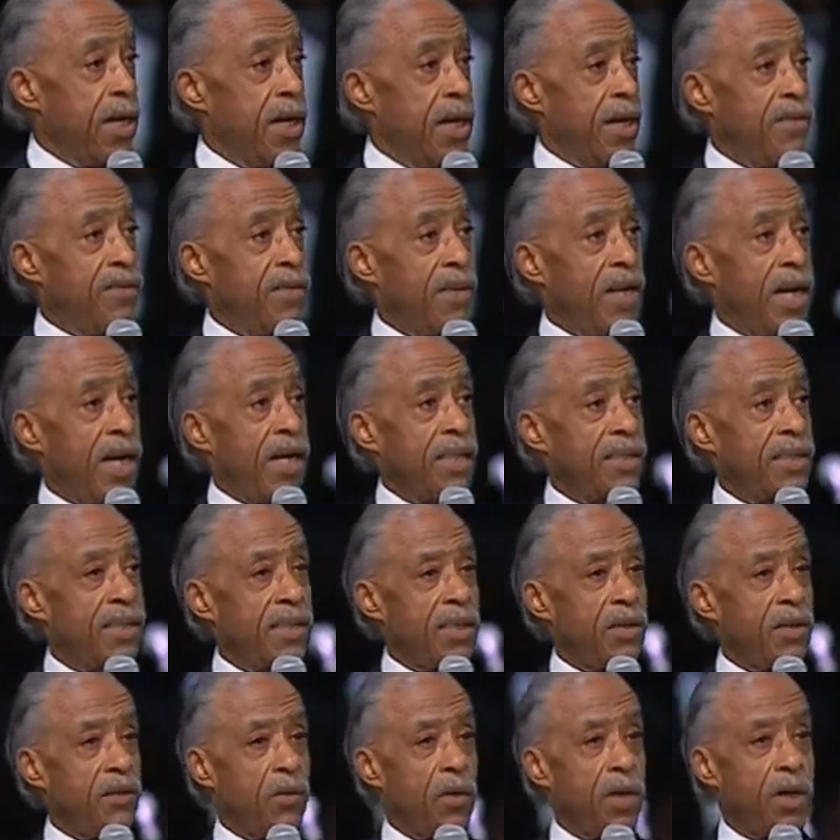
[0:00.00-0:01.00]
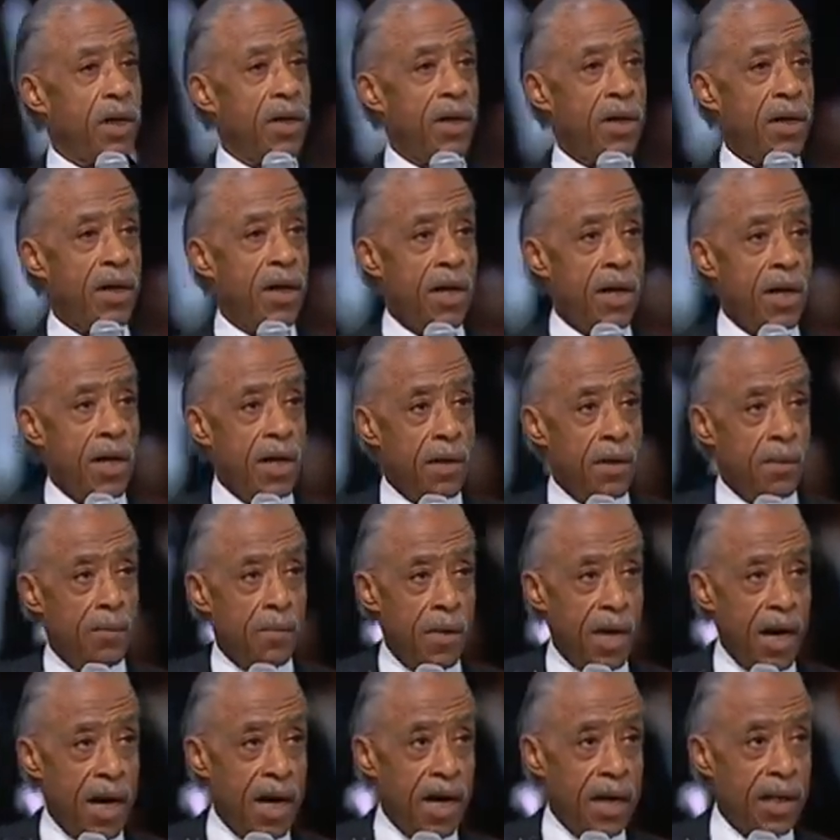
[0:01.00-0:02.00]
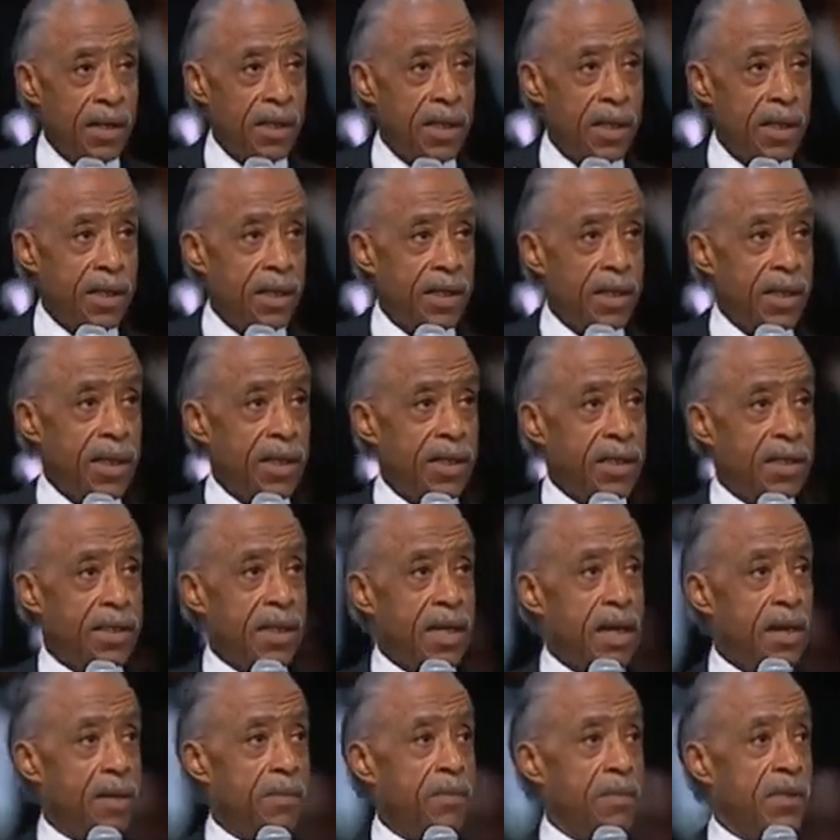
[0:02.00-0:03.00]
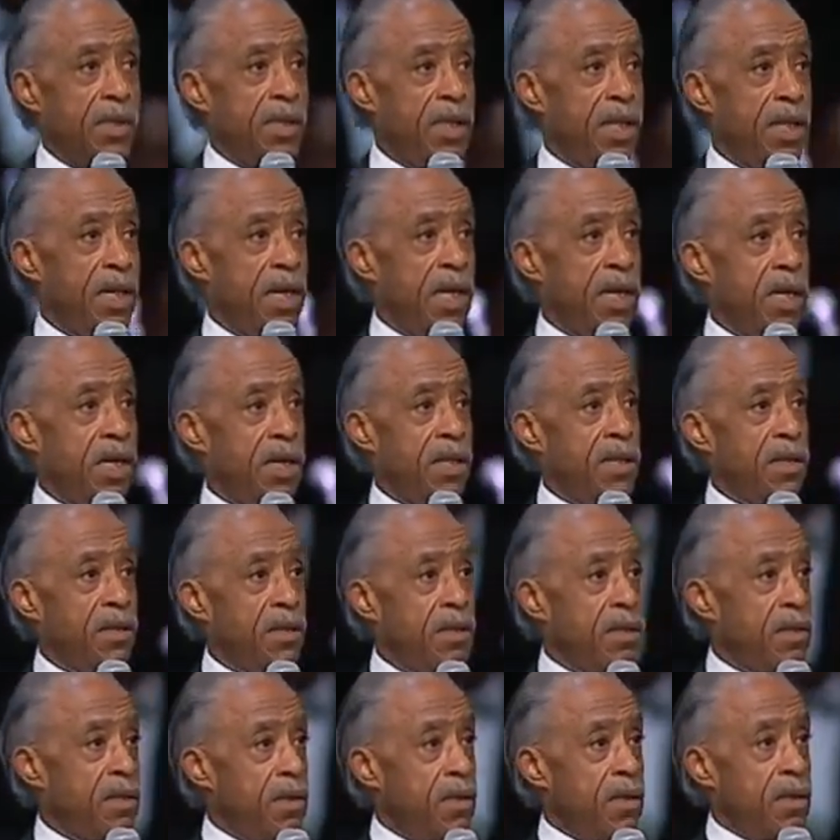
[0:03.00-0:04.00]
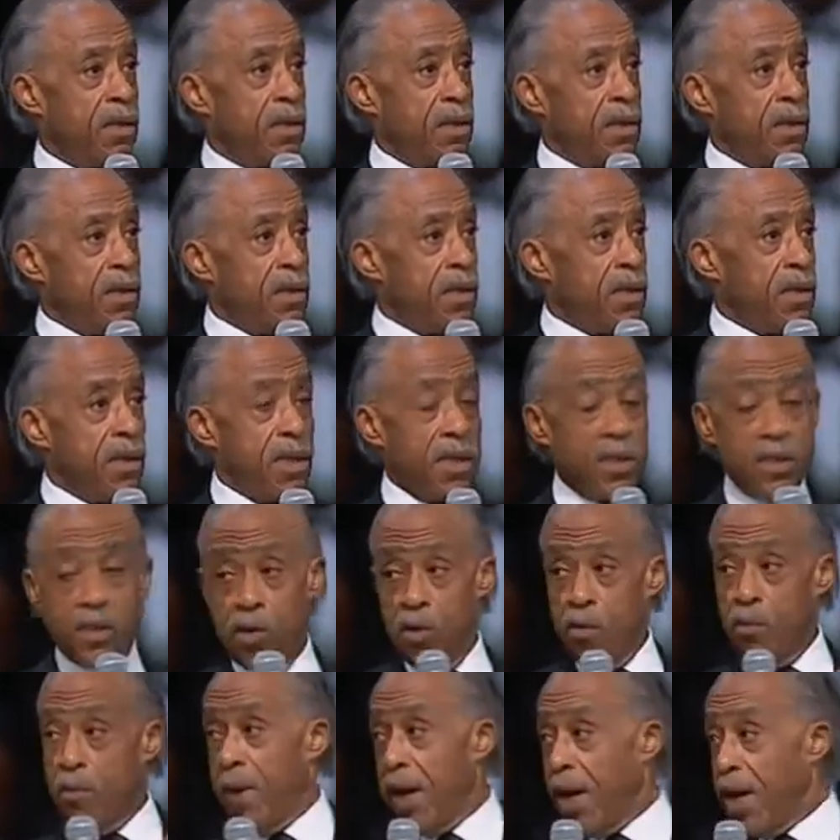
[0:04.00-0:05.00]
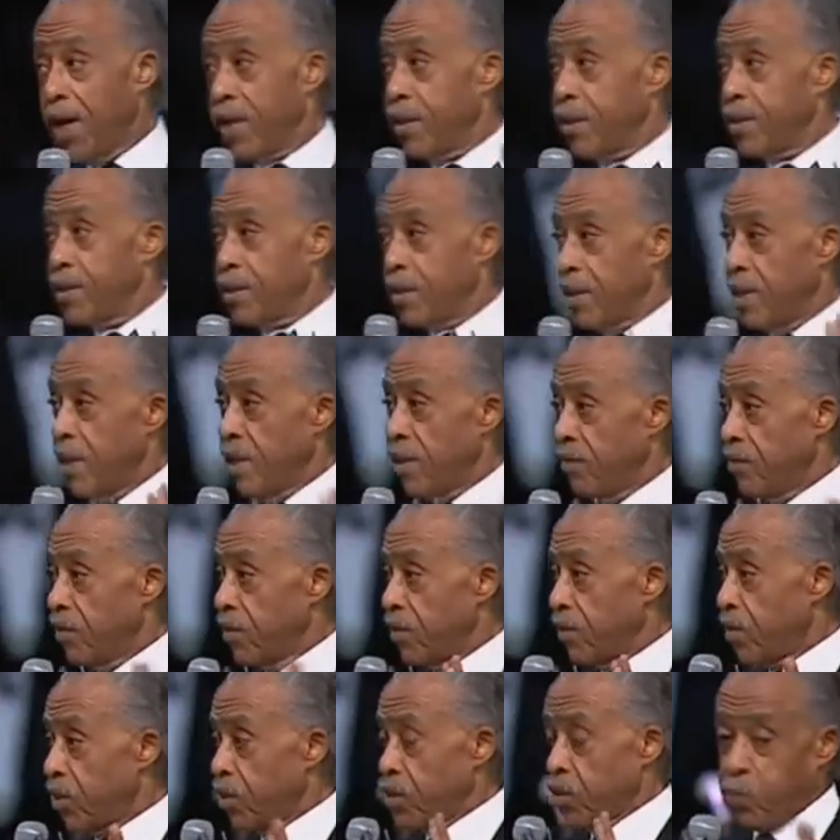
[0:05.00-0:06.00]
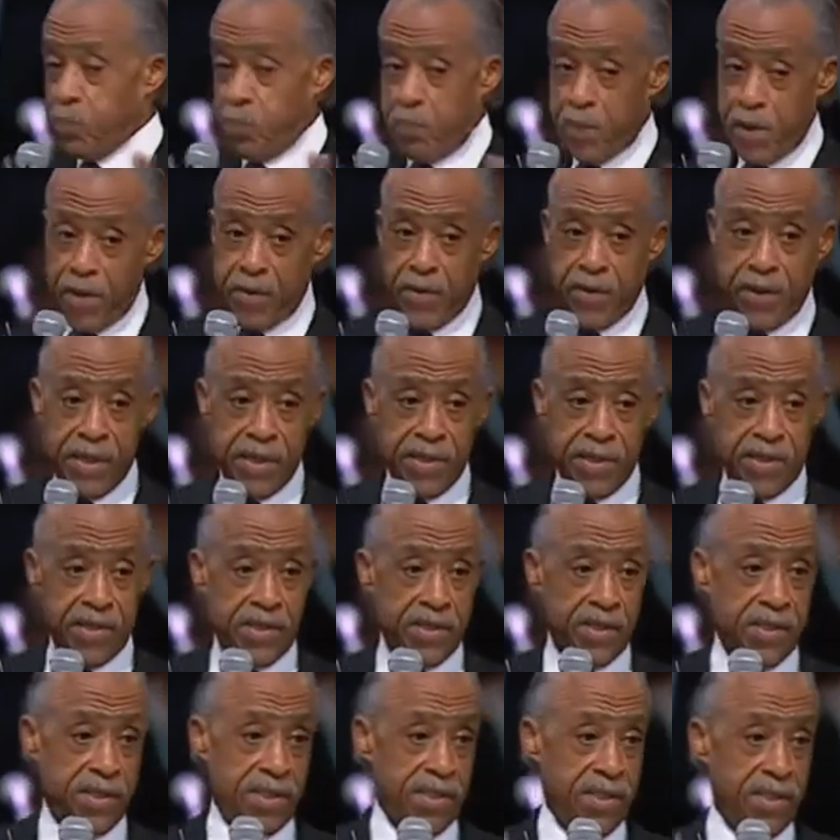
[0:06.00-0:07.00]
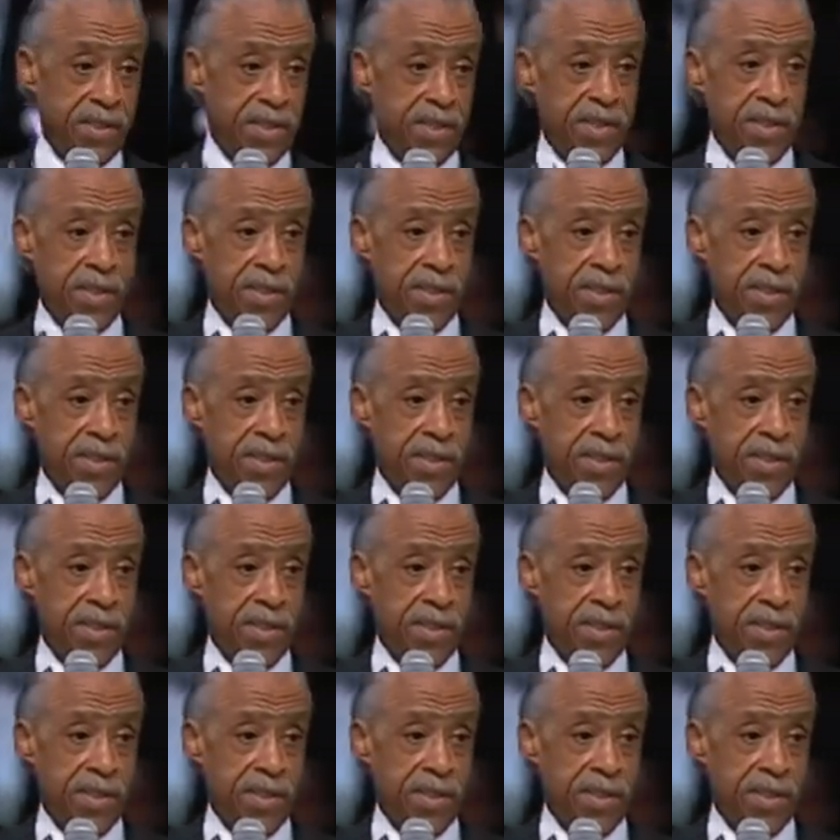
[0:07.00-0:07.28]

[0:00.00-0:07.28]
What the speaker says: in heaven. I said, well, Ma, they tell me there is no bodies in heaven, just spirits.